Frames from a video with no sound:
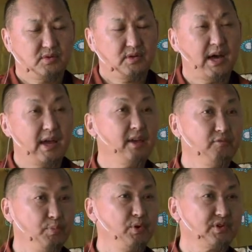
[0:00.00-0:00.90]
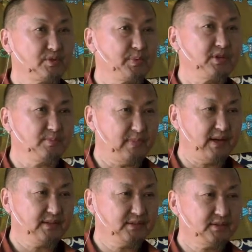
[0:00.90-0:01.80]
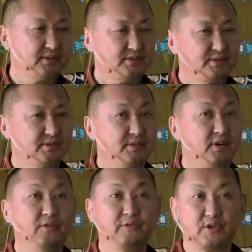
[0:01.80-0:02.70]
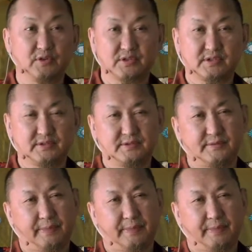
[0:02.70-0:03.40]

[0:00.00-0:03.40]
I have body, speech, mind, obvious.